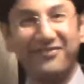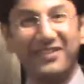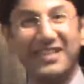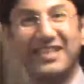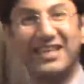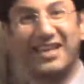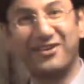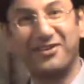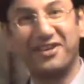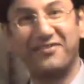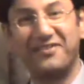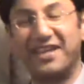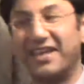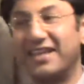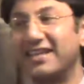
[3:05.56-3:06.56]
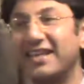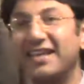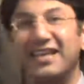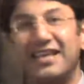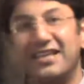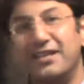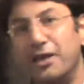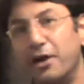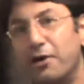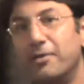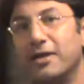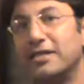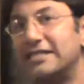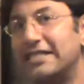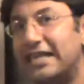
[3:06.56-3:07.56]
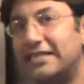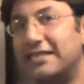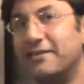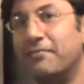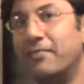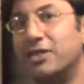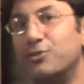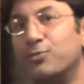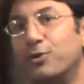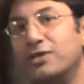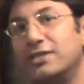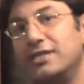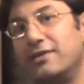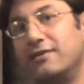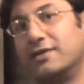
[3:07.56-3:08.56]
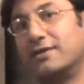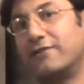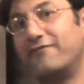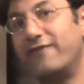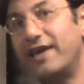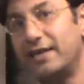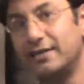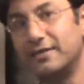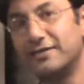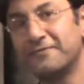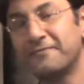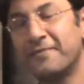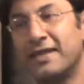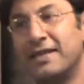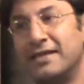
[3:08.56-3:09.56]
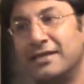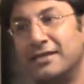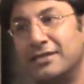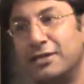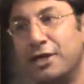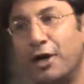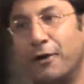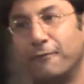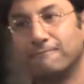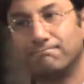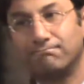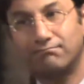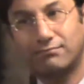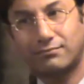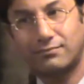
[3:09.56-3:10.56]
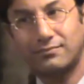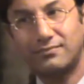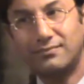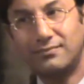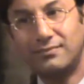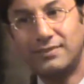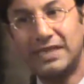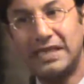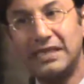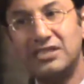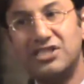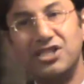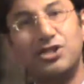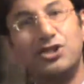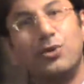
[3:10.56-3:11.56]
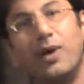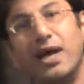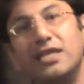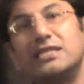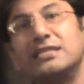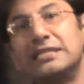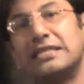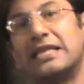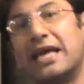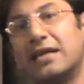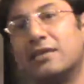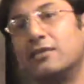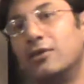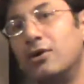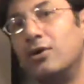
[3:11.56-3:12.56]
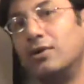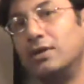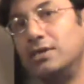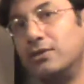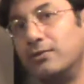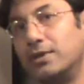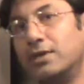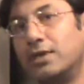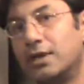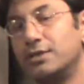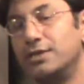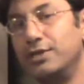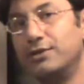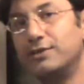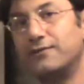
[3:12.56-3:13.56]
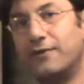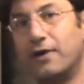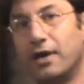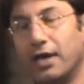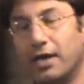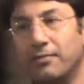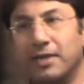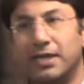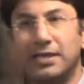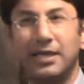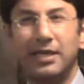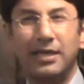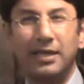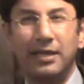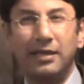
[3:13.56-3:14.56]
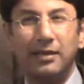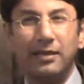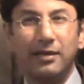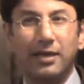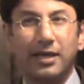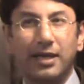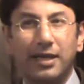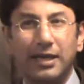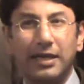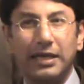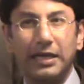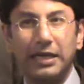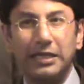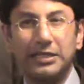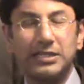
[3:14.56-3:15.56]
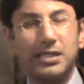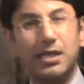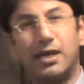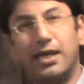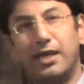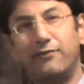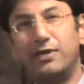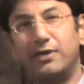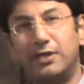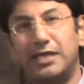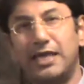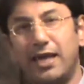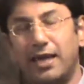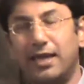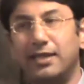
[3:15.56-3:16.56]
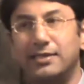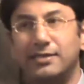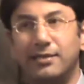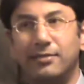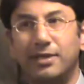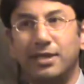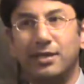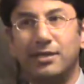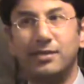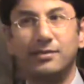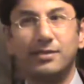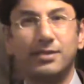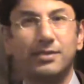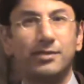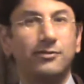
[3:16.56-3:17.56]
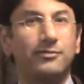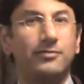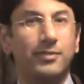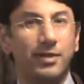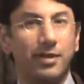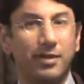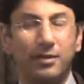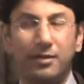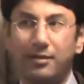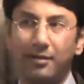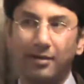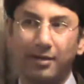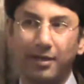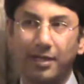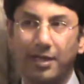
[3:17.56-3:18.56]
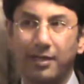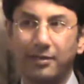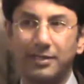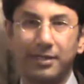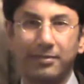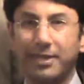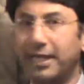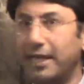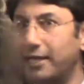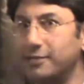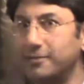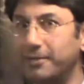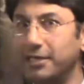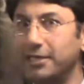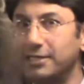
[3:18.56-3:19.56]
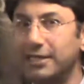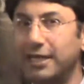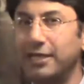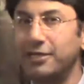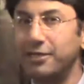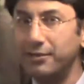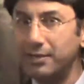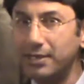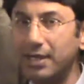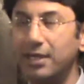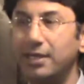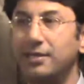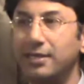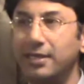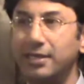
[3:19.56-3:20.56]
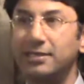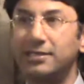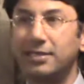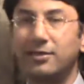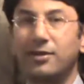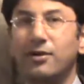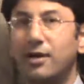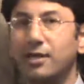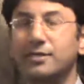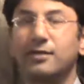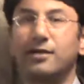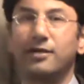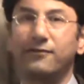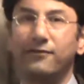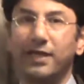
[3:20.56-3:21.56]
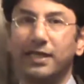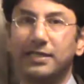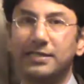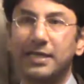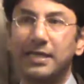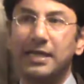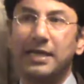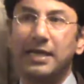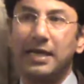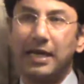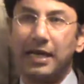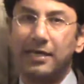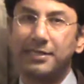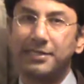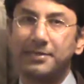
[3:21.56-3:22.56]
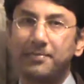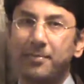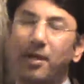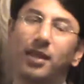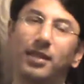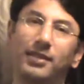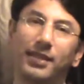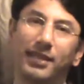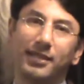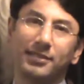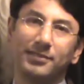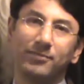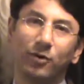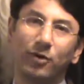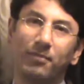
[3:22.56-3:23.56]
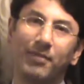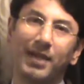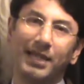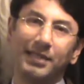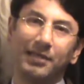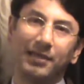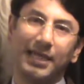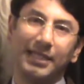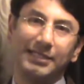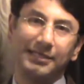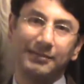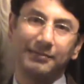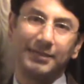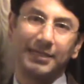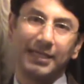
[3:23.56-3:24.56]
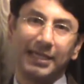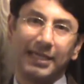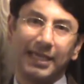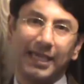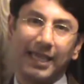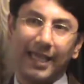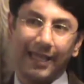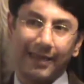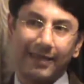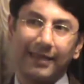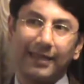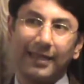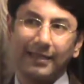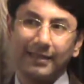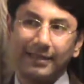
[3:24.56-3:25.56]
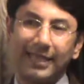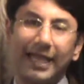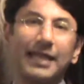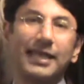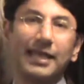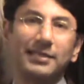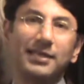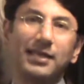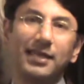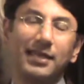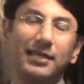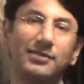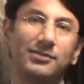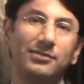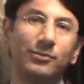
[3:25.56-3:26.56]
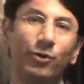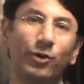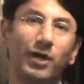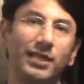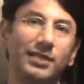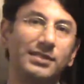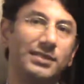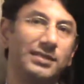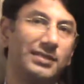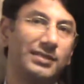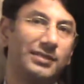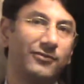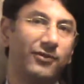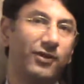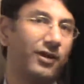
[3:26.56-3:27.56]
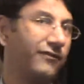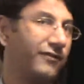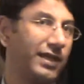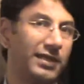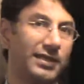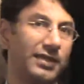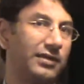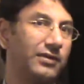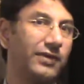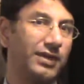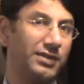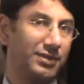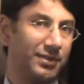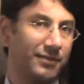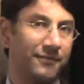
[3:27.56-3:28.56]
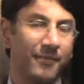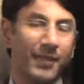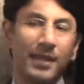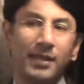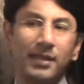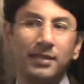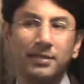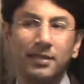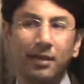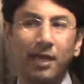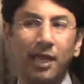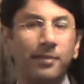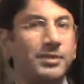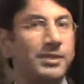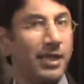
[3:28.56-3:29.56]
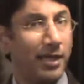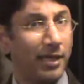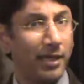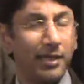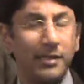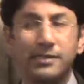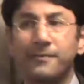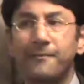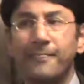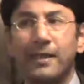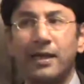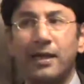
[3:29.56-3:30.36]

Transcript: feel that I could have done it. No, because that's a much more serious offense. So situations like those, you would not use fogging. But look, it's not every day that somebody accuses you of murder or, something as big as that. Usually the things that cause conflicts are smaller things, more minor items. And that actually leads to more instances of conflict and aggression. So all I'm saying is,